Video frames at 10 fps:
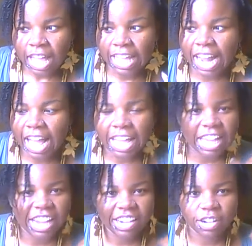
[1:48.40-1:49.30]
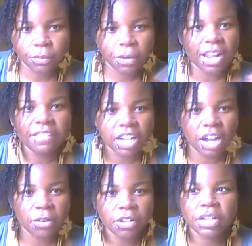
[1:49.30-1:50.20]
and I hear whatever
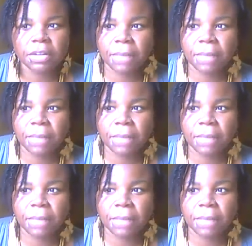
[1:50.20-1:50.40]
going on in